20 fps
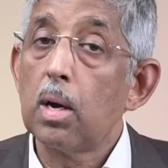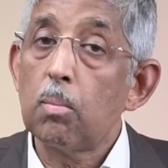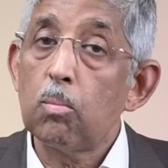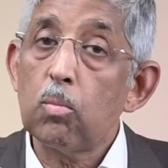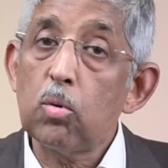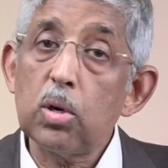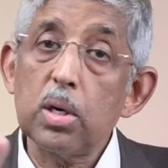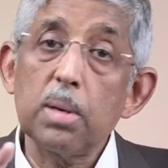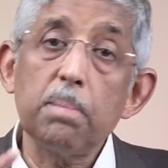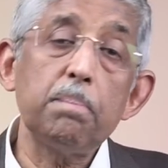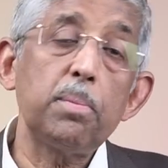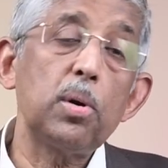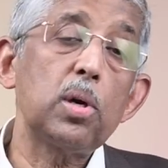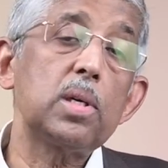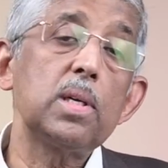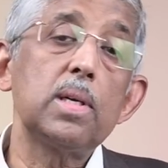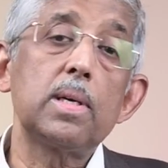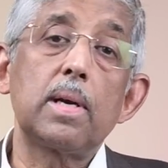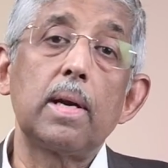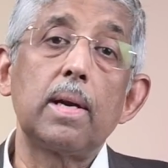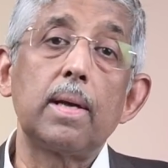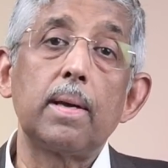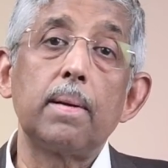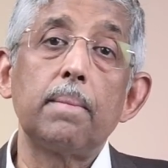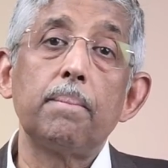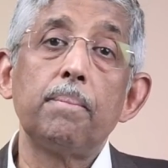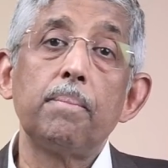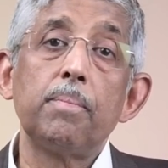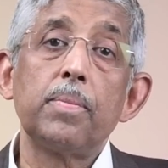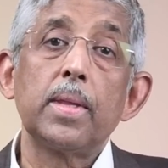More importantly,
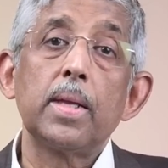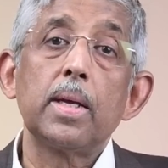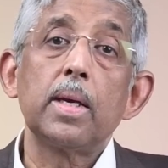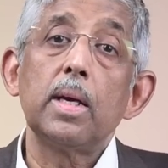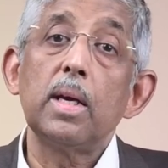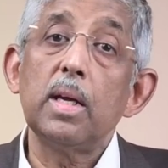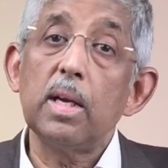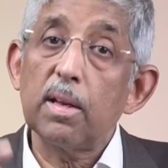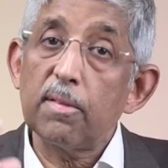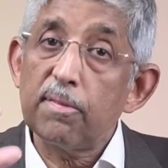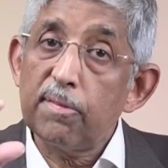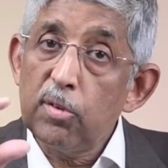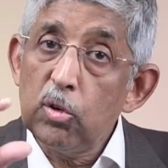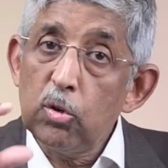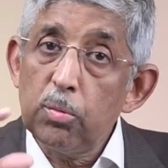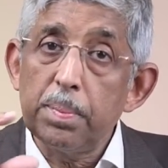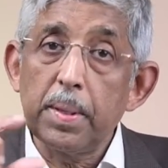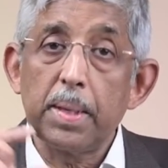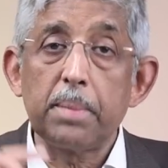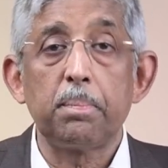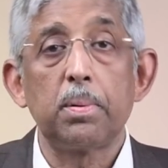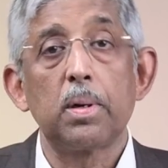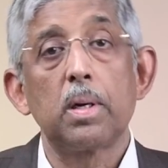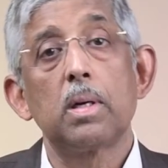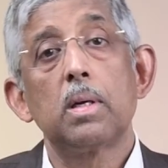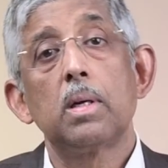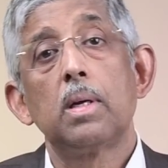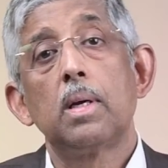in a few people,